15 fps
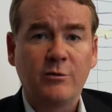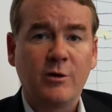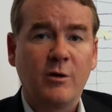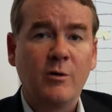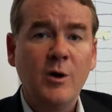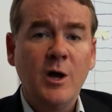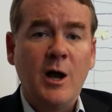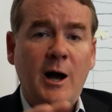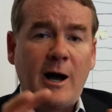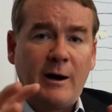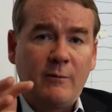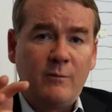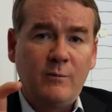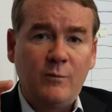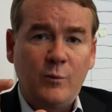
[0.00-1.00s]
So
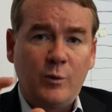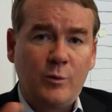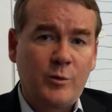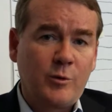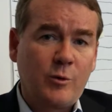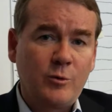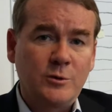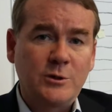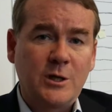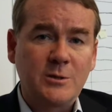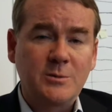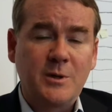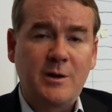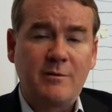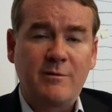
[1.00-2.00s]
I will withhold
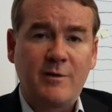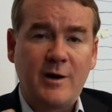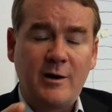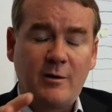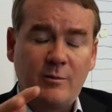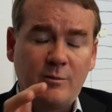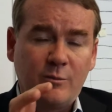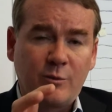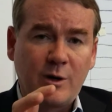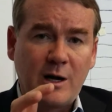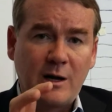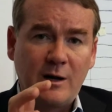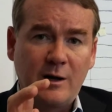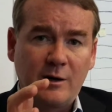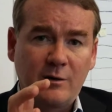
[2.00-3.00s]
judgment on the final
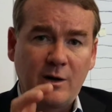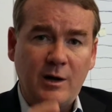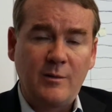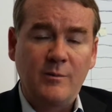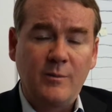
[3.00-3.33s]
product,